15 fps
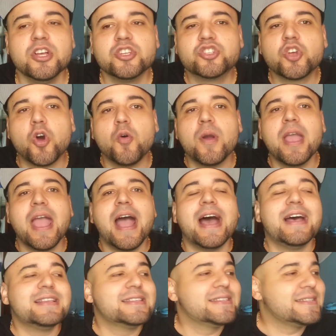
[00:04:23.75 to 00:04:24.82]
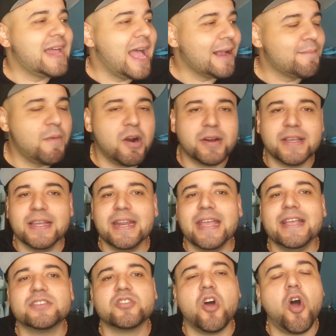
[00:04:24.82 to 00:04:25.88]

So stock market is